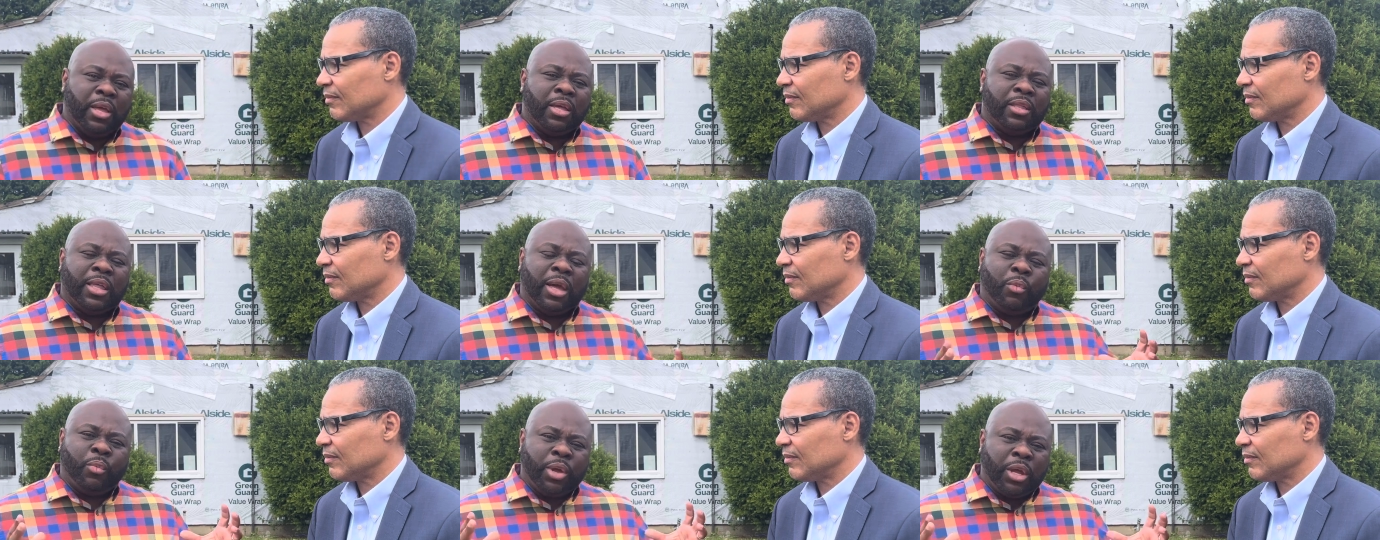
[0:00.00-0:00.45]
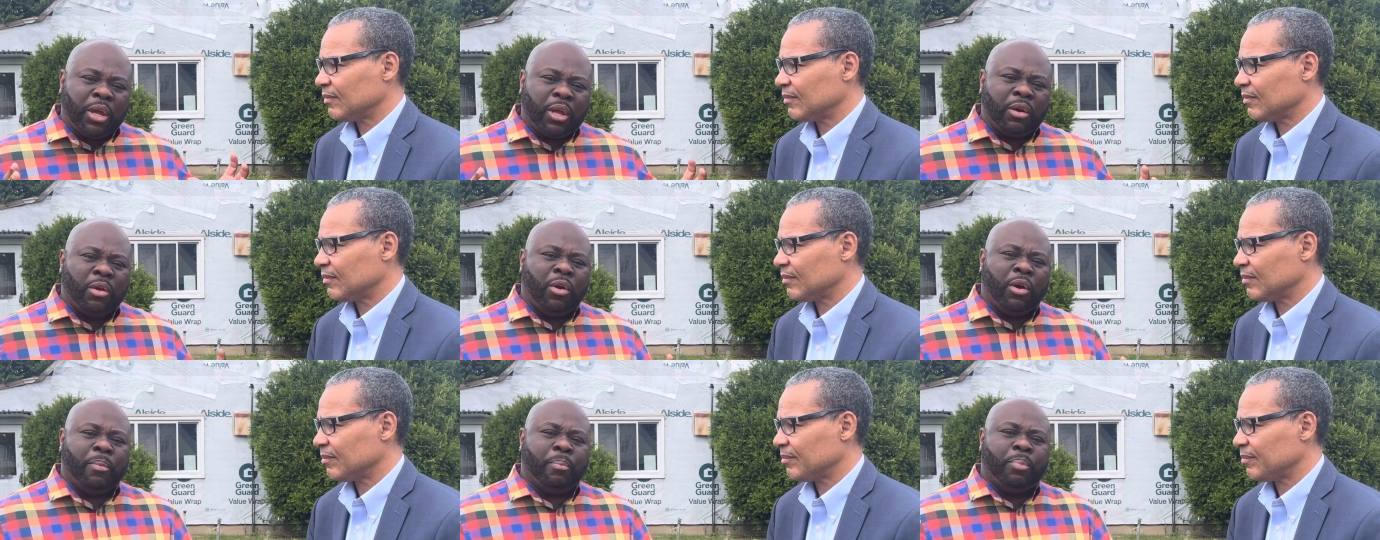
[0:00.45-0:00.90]
Speaker 1: that we can
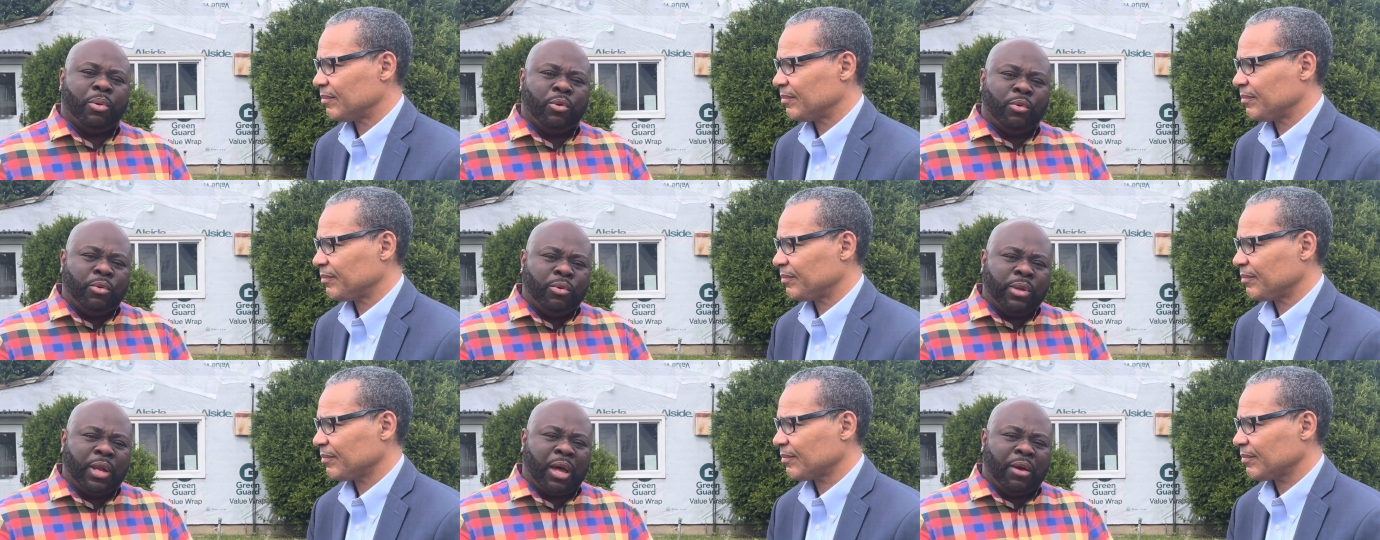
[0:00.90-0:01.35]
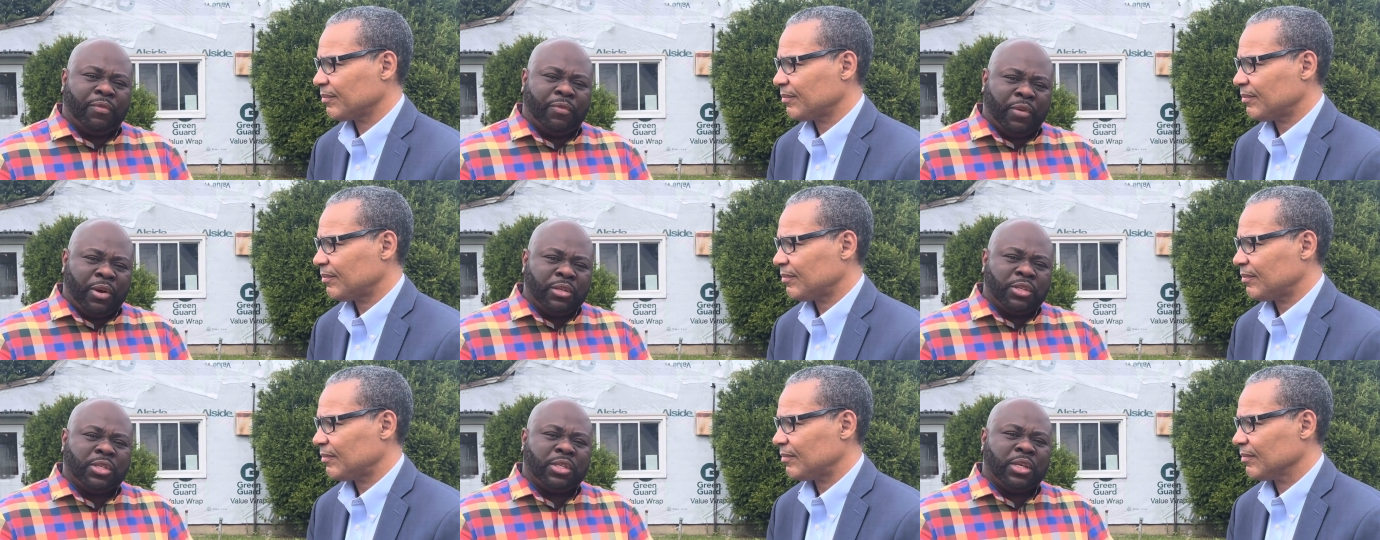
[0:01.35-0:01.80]
all pool our
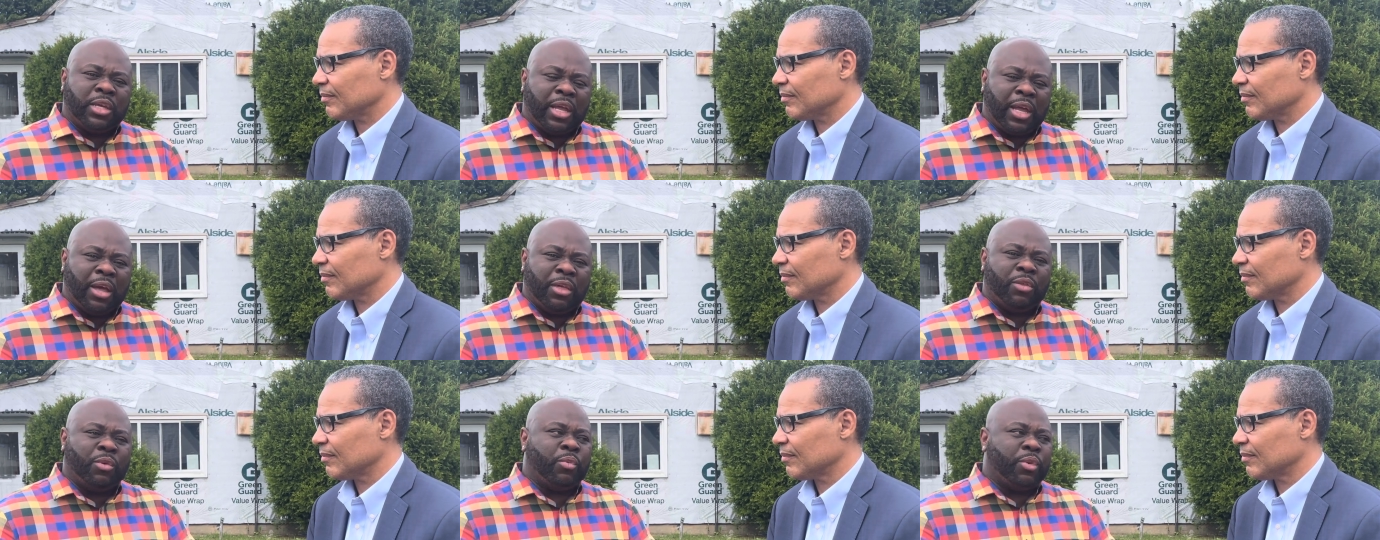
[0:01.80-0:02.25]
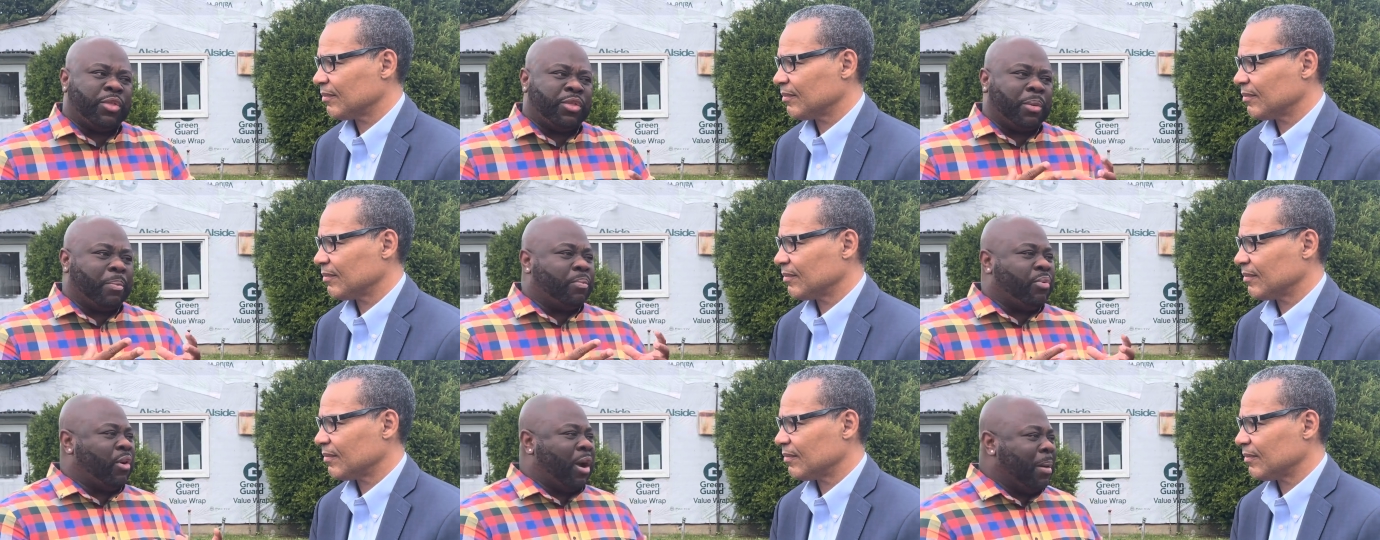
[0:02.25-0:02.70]
funds together with a
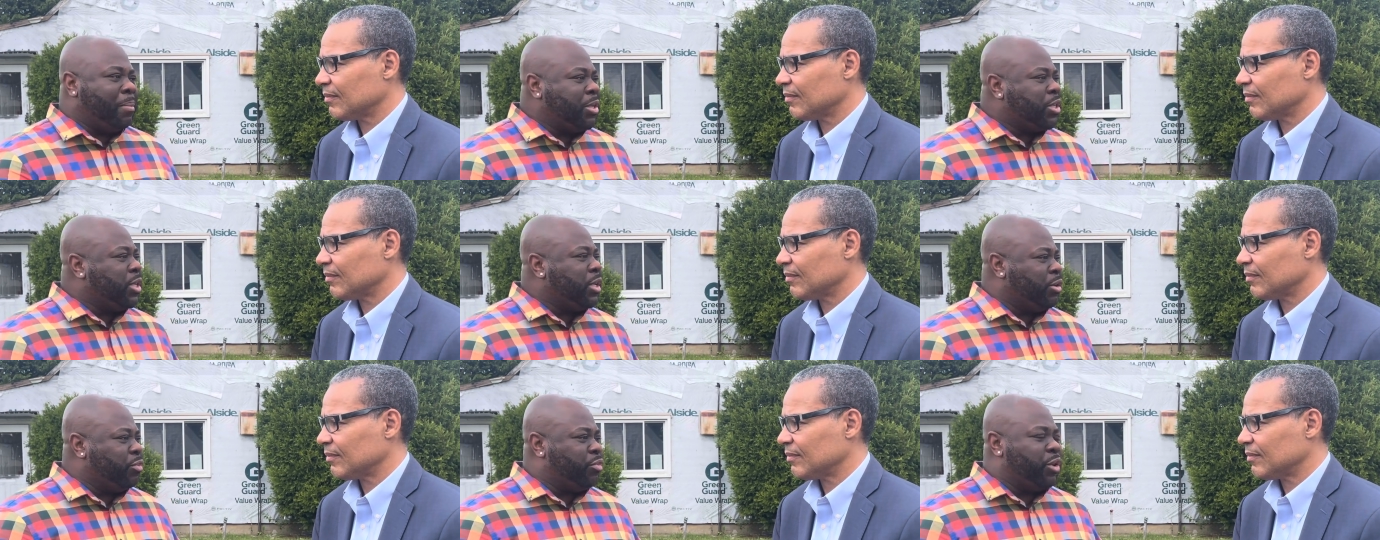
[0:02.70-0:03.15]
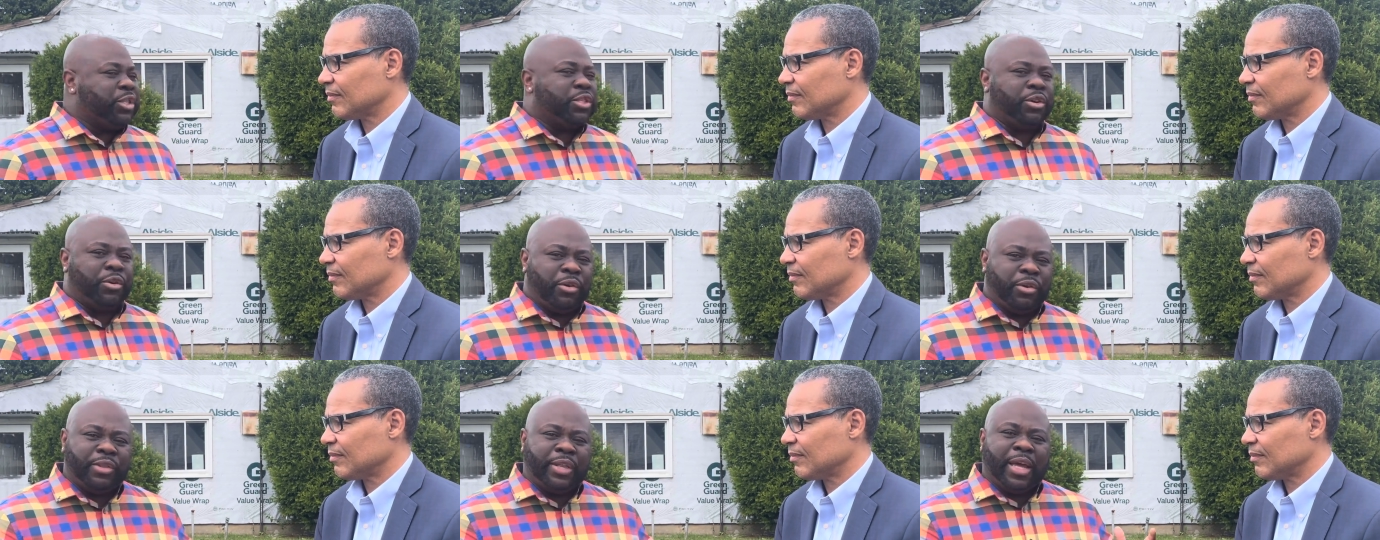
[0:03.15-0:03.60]
promising
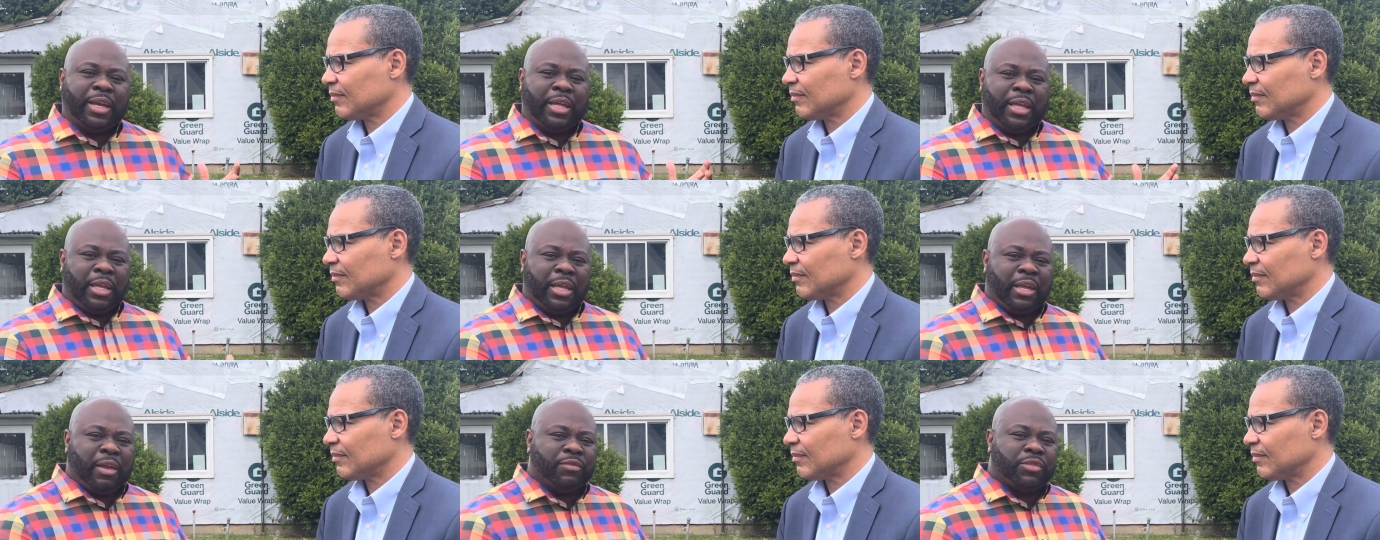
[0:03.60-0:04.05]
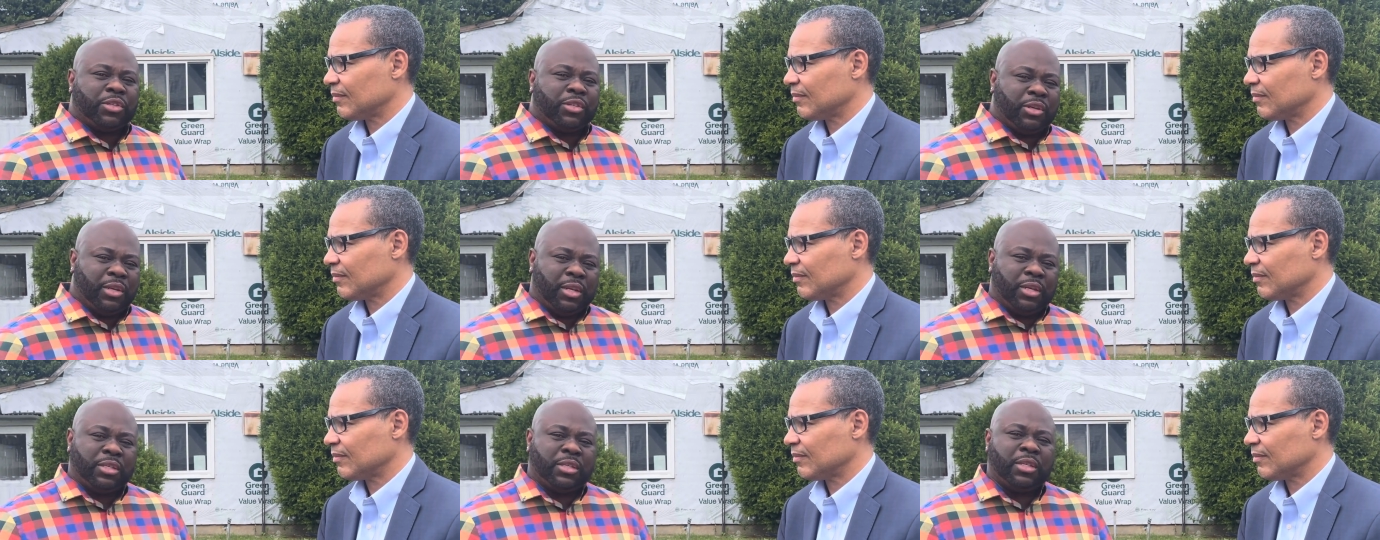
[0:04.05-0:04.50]
return that he gives to
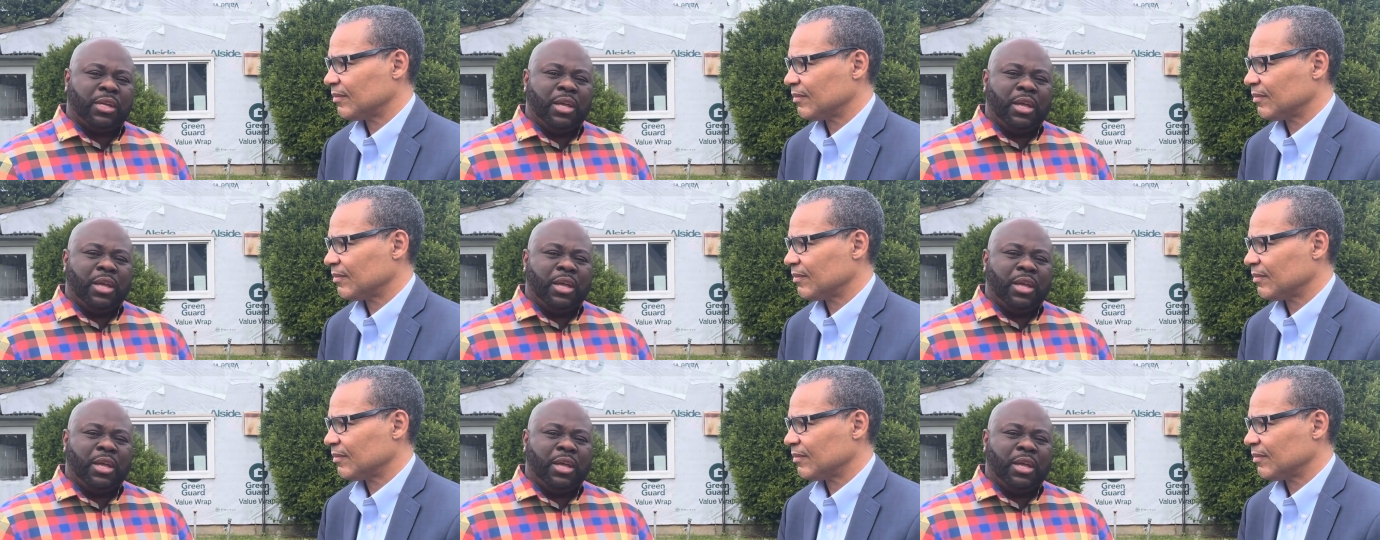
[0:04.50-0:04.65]
his